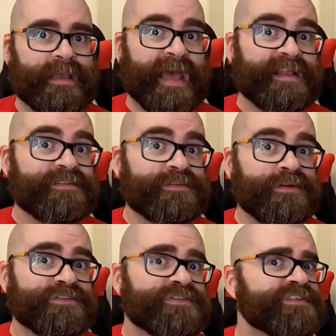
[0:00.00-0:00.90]
And it's
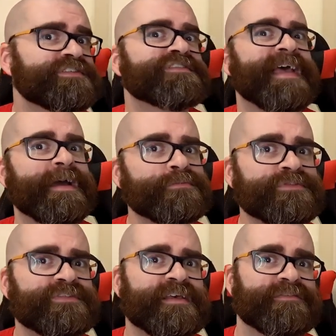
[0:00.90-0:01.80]
not just the
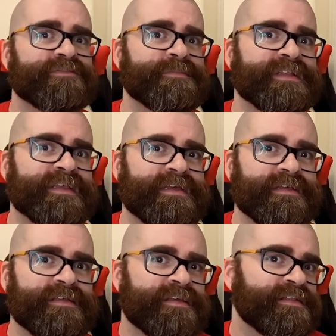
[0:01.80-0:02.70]
sounds that are
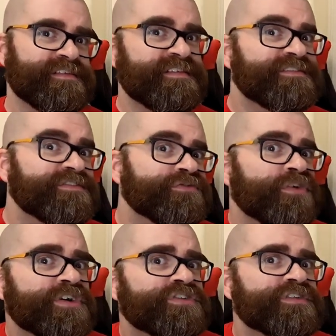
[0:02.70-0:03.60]
familiar. This is
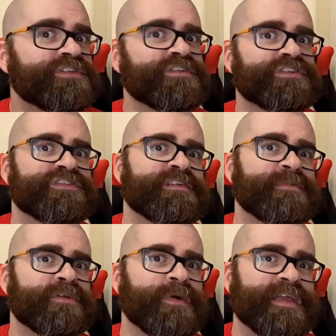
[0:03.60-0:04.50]
structured in such a
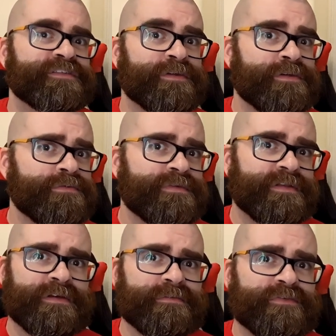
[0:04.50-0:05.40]
similar way too,
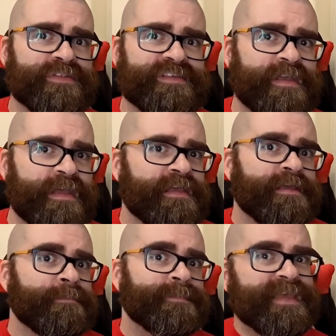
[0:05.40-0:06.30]
you know. You've got these
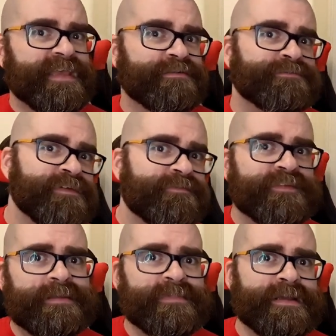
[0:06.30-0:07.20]
big
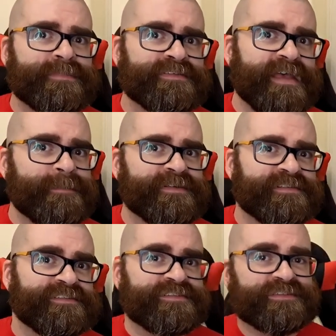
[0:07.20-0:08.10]
15 minute plus epics
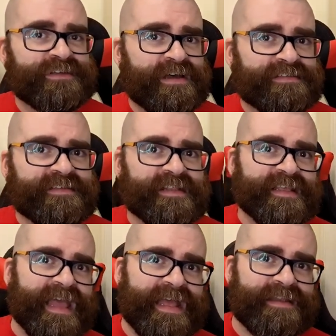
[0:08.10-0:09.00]
at the start and at
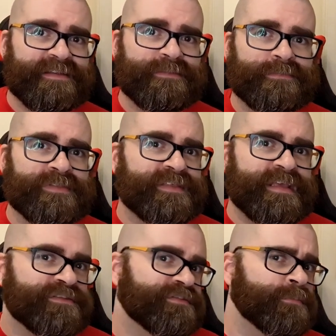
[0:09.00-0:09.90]
the end, with
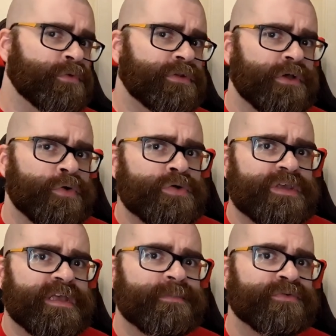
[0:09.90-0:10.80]
the smaller,
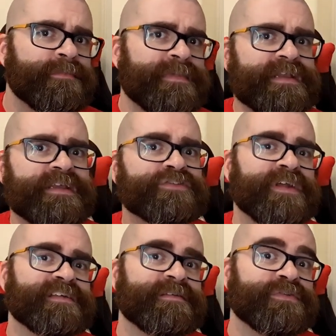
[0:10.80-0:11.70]
hookier, more immediate
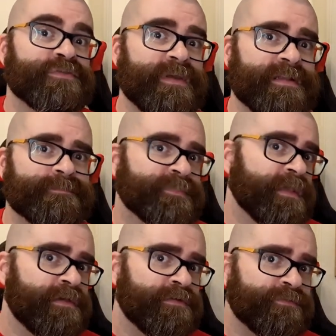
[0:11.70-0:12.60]
tracks in between.
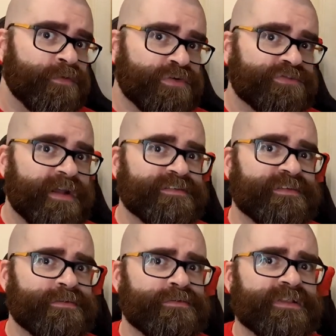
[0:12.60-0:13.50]
Four tracks
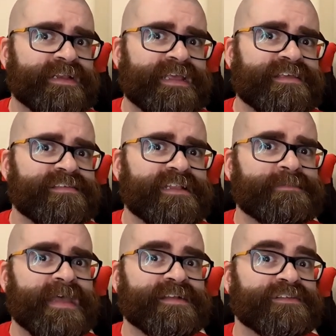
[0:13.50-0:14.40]
in all, and easily
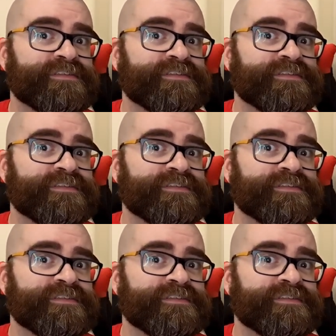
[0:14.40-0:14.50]
made in